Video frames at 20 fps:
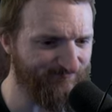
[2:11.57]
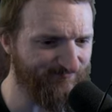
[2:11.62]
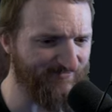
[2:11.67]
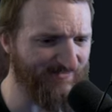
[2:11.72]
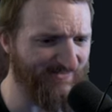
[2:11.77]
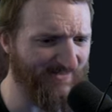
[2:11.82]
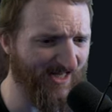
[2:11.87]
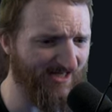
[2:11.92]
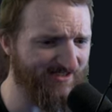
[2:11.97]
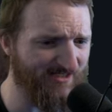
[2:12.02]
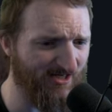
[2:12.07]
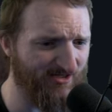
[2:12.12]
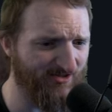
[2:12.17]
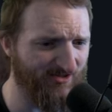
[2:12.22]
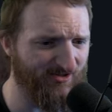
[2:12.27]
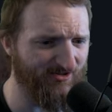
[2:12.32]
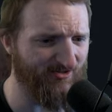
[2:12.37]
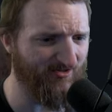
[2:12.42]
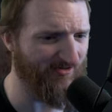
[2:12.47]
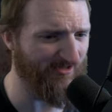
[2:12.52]
that's how you
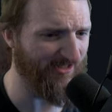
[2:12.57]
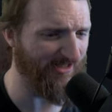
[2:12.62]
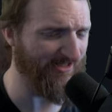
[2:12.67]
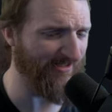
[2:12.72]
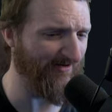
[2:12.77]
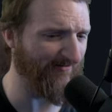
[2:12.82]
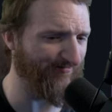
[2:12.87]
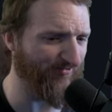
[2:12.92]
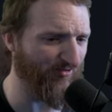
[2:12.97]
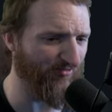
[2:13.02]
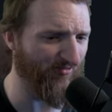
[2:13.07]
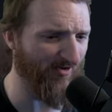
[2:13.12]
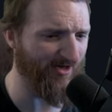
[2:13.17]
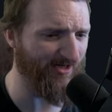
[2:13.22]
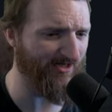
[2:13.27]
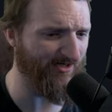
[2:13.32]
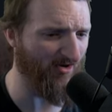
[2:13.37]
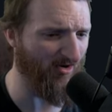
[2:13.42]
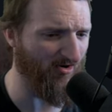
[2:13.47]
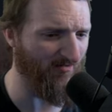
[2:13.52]
can do it. And if you're
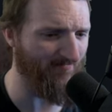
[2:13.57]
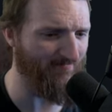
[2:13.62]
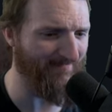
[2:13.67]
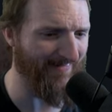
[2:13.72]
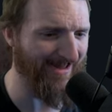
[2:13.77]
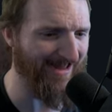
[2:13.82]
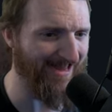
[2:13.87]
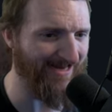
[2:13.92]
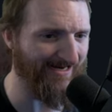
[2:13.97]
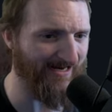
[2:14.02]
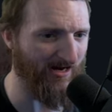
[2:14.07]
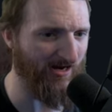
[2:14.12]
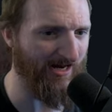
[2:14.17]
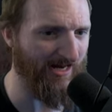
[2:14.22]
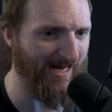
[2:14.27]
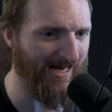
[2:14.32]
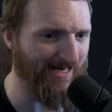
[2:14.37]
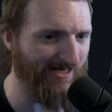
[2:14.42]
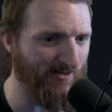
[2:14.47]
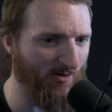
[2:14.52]
running on Mac
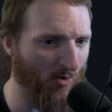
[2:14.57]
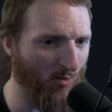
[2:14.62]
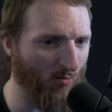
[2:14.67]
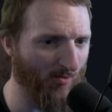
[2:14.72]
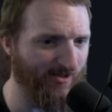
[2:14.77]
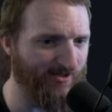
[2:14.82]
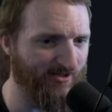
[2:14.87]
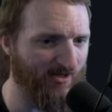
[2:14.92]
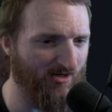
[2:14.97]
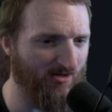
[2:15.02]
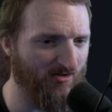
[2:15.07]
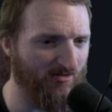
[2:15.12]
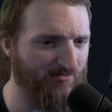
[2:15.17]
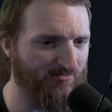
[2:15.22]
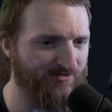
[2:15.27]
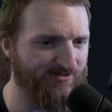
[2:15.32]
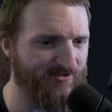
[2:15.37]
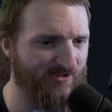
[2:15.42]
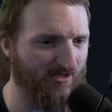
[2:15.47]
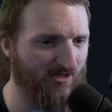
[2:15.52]
and
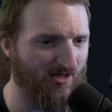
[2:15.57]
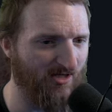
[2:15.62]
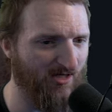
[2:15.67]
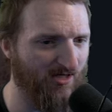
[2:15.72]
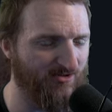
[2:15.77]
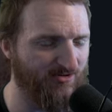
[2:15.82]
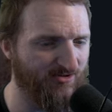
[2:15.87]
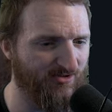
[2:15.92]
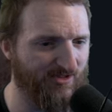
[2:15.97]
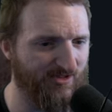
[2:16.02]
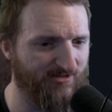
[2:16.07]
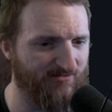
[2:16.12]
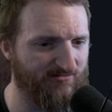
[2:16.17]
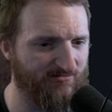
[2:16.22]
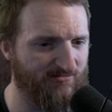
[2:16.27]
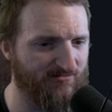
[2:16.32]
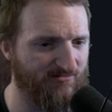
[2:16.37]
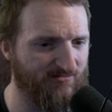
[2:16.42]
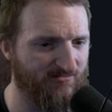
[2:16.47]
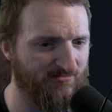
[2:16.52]
Windows, uh, you can
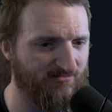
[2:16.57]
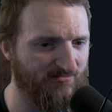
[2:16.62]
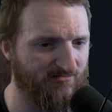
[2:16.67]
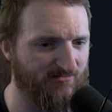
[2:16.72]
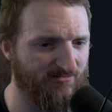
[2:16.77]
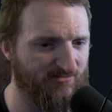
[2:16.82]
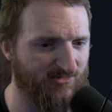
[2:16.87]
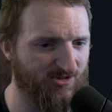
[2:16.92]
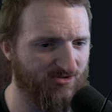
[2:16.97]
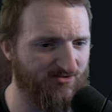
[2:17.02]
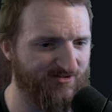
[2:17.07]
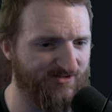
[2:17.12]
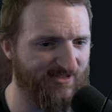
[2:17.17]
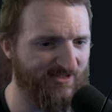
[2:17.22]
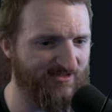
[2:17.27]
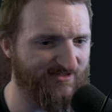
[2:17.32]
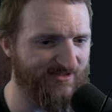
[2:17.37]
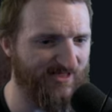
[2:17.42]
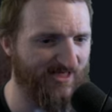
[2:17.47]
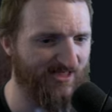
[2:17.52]
use
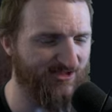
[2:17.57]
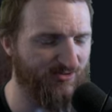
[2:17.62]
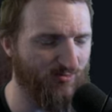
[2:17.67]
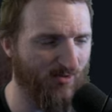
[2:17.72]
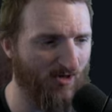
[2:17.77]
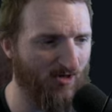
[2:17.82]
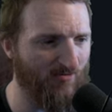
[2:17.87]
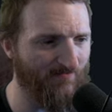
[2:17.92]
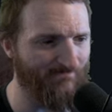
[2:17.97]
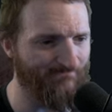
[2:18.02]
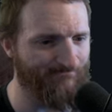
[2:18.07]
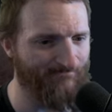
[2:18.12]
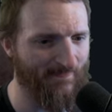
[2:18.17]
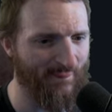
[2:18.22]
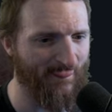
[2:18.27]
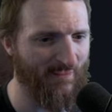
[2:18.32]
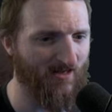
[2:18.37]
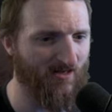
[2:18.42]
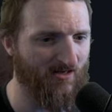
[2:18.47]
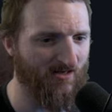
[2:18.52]
this as well.
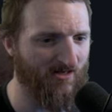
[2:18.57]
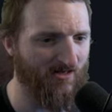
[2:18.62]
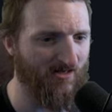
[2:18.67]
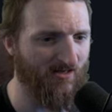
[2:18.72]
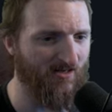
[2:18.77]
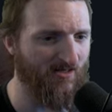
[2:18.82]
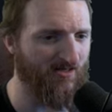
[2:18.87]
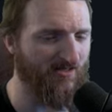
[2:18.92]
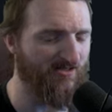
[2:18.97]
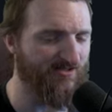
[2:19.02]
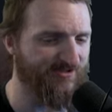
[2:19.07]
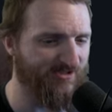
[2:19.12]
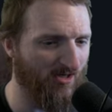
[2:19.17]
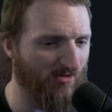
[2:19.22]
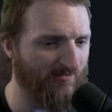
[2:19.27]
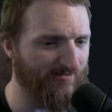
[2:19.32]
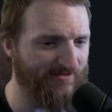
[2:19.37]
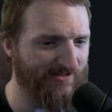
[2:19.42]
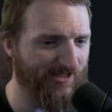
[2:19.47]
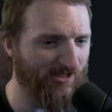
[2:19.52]
So
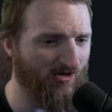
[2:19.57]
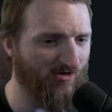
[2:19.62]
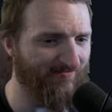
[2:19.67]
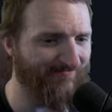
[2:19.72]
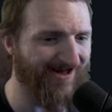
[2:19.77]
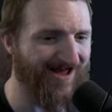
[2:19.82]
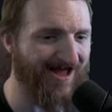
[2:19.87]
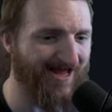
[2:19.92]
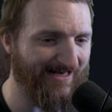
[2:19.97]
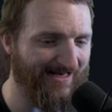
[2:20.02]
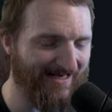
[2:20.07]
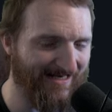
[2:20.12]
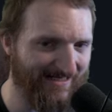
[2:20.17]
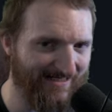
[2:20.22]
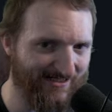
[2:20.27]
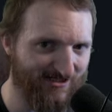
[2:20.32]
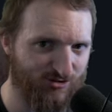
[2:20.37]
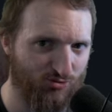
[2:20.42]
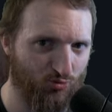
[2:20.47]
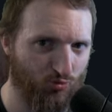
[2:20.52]
Neovide
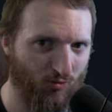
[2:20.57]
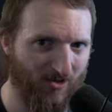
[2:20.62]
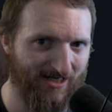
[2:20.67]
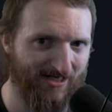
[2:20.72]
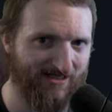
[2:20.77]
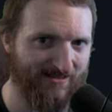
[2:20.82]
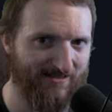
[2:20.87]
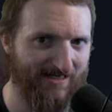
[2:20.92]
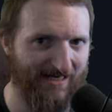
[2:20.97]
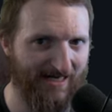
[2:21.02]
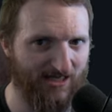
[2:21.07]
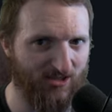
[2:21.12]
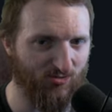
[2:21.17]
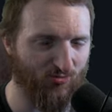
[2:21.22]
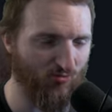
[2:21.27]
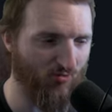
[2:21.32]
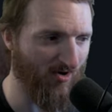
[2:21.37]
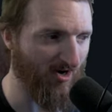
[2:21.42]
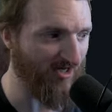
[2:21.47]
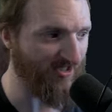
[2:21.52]
is written in
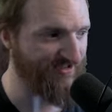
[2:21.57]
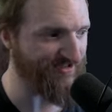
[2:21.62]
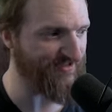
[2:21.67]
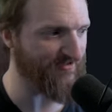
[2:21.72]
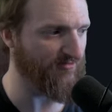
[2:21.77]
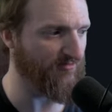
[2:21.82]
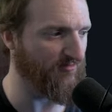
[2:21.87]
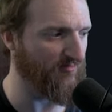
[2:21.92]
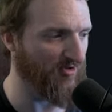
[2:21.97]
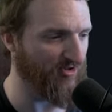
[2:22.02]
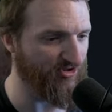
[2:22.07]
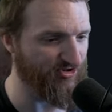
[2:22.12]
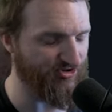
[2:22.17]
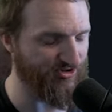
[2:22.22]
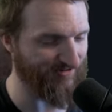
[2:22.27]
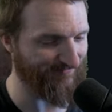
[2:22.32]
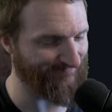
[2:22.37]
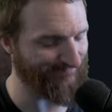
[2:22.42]
Rust, which